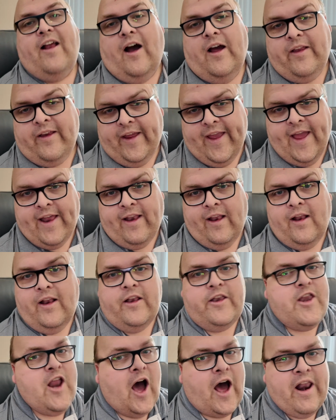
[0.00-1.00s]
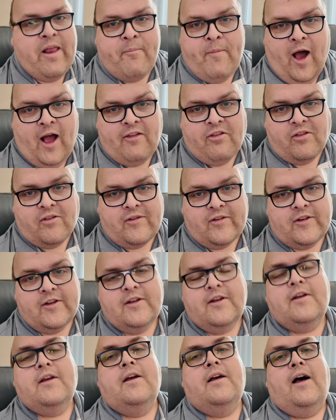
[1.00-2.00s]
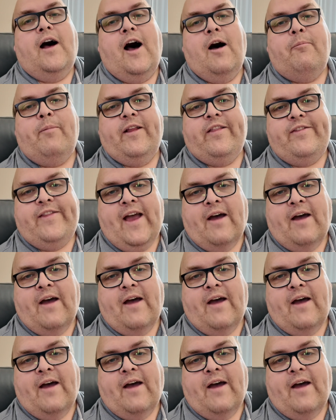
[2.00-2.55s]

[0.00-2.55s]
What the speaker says: Again, not a must, but